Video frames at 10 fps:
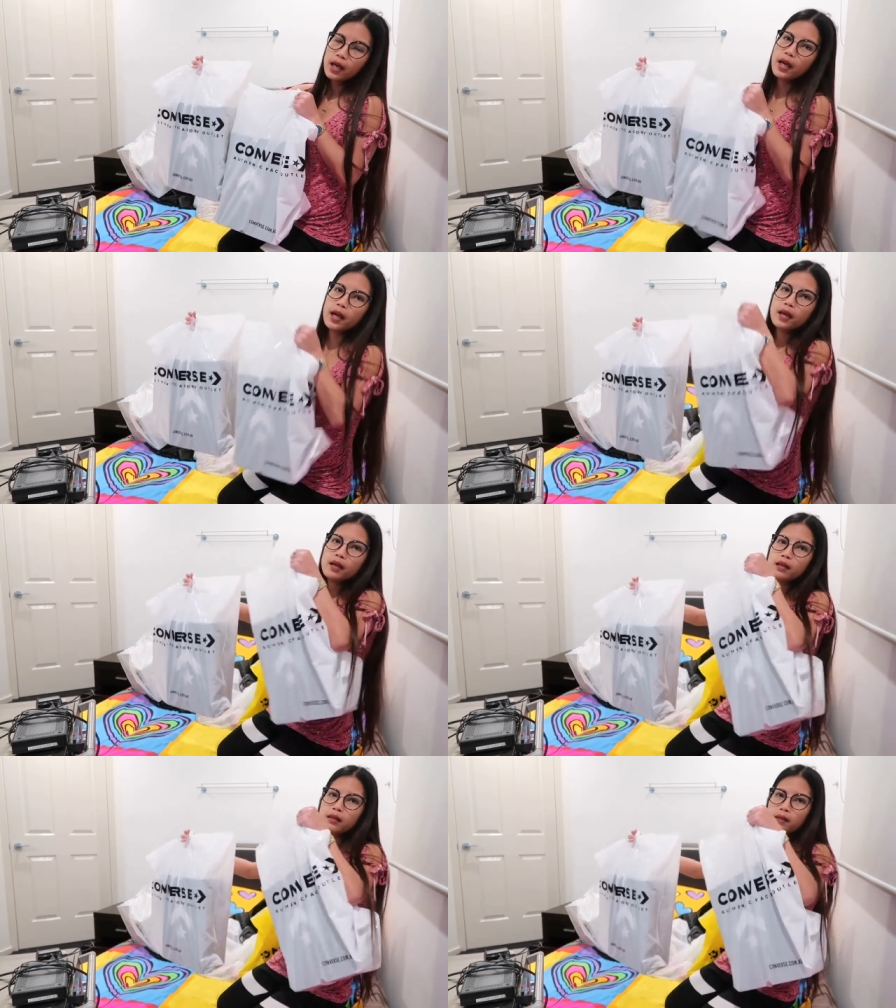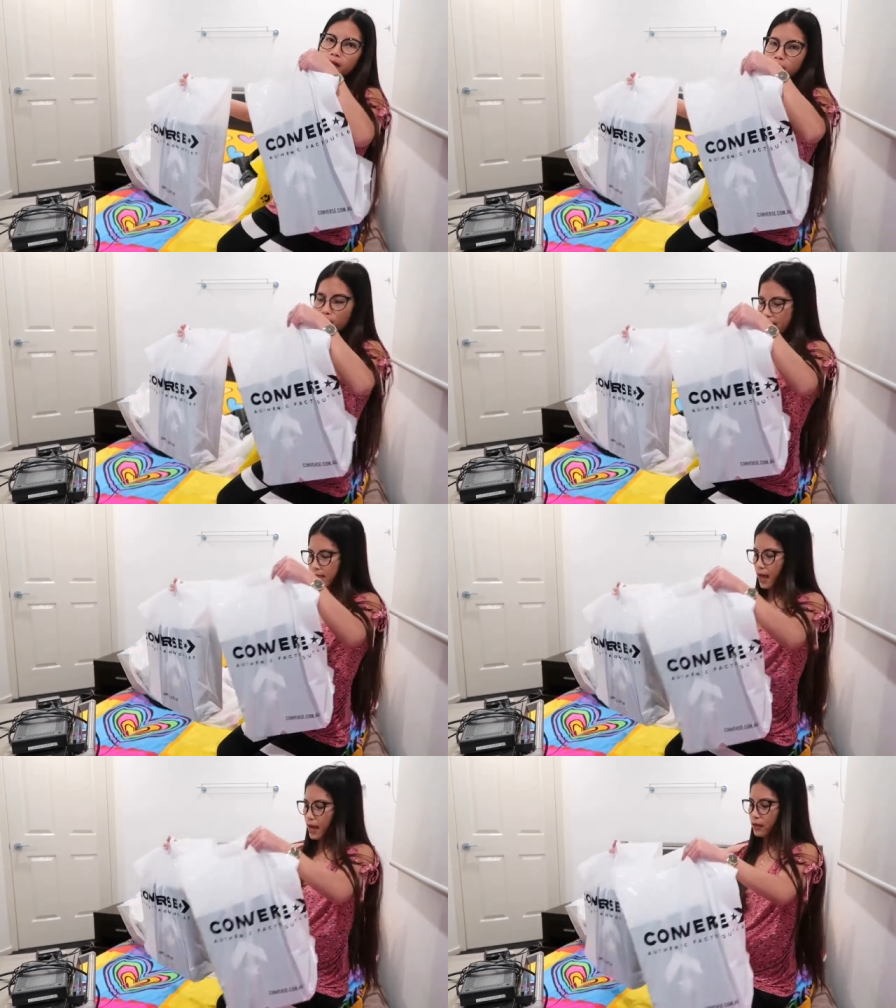And my
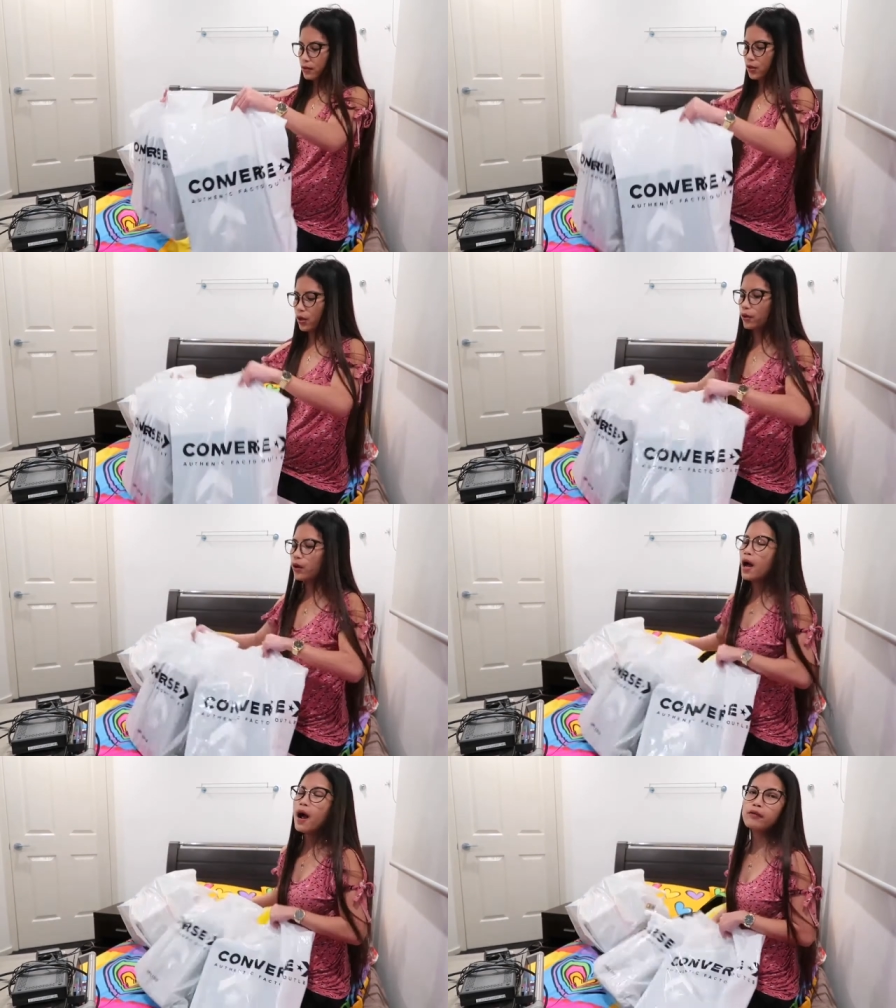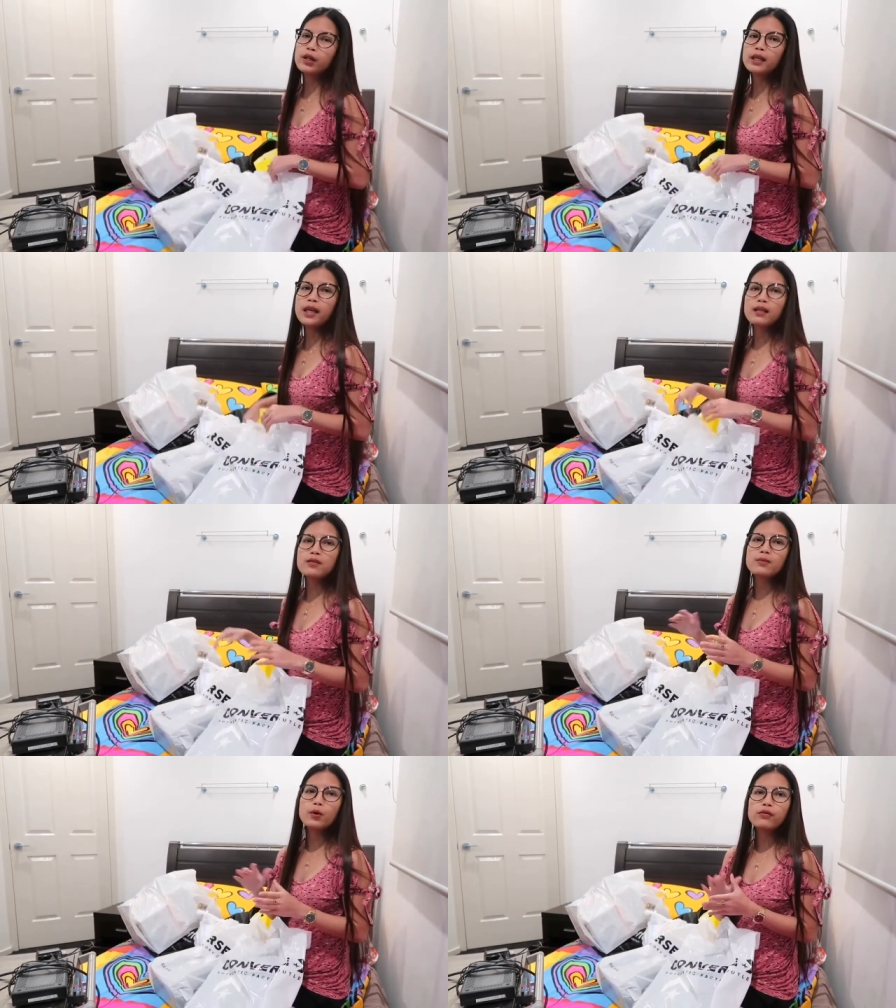dad. So, I've only got a
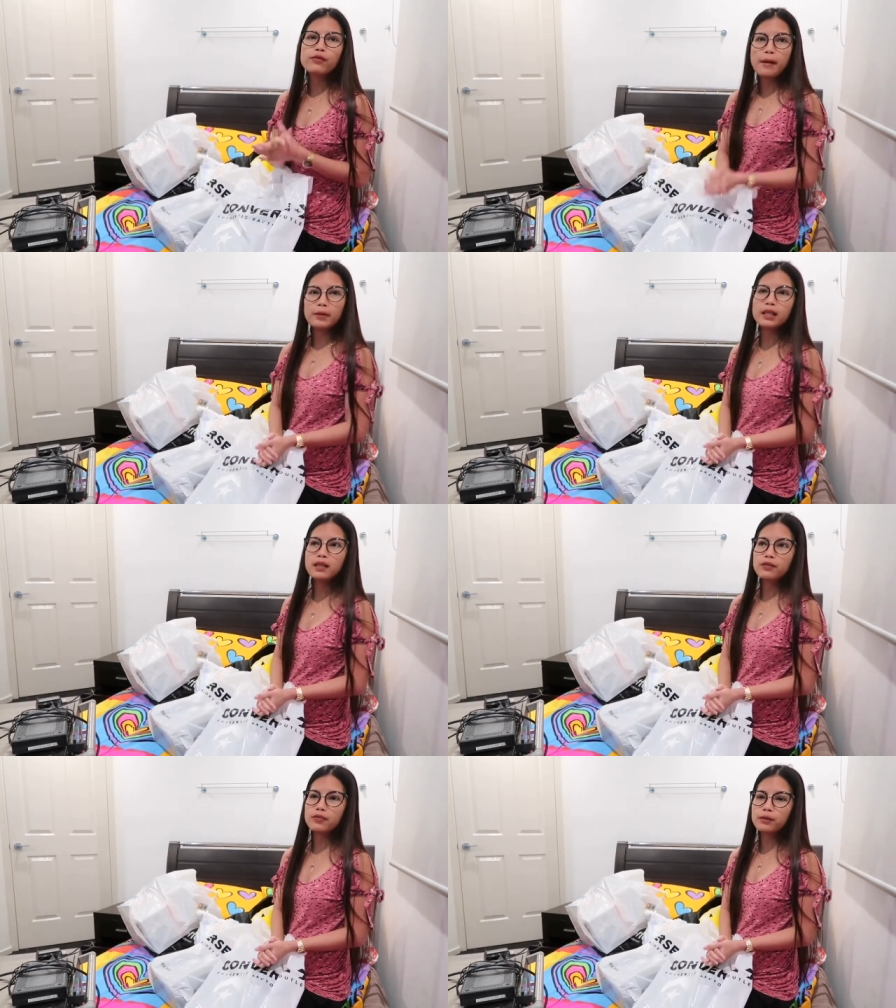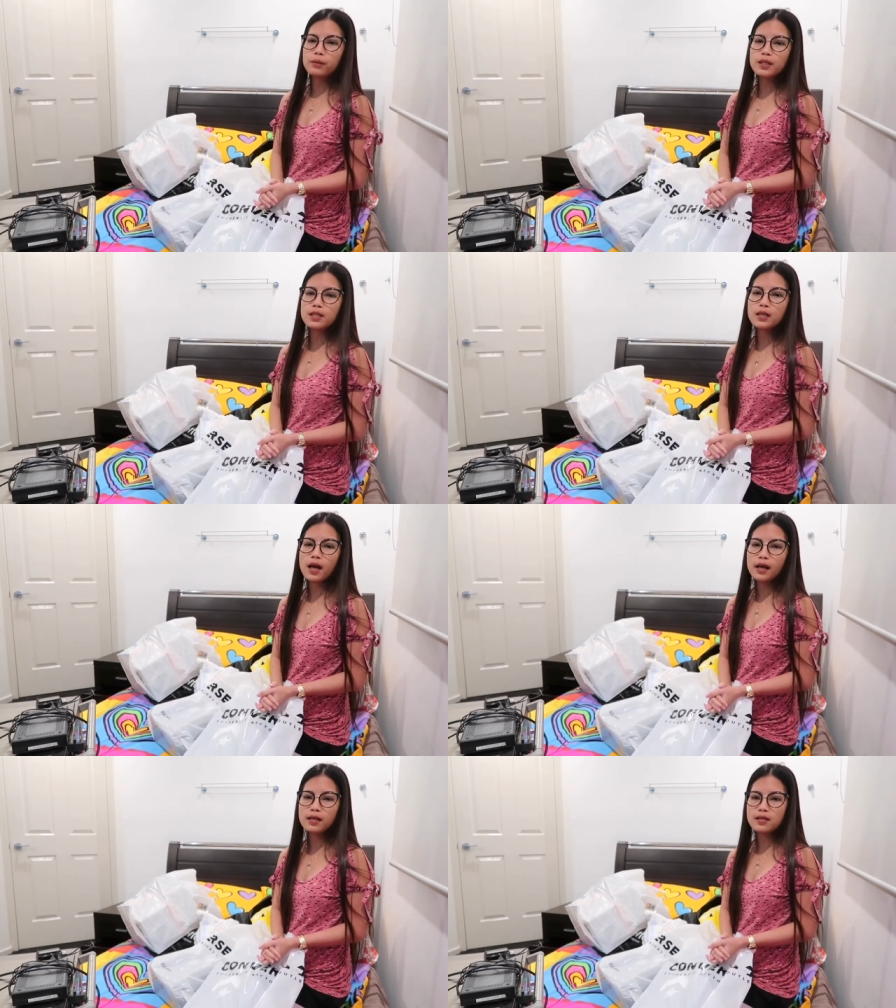small family in the Philippines,
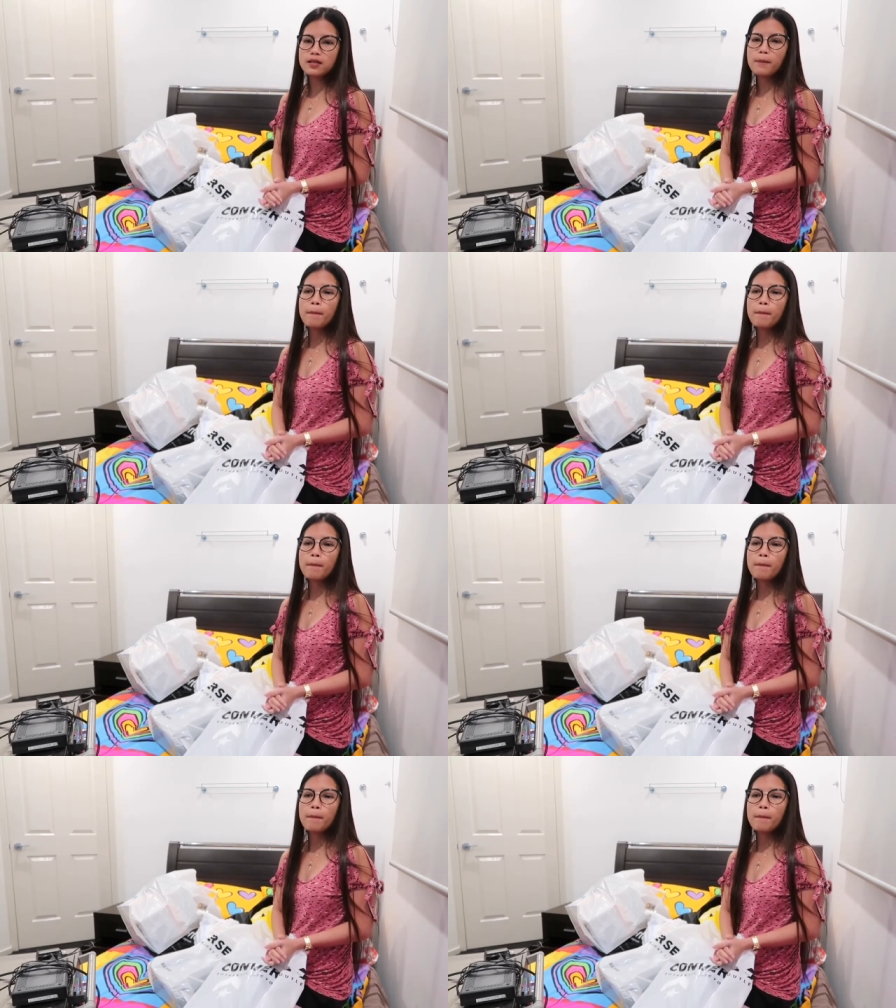guys.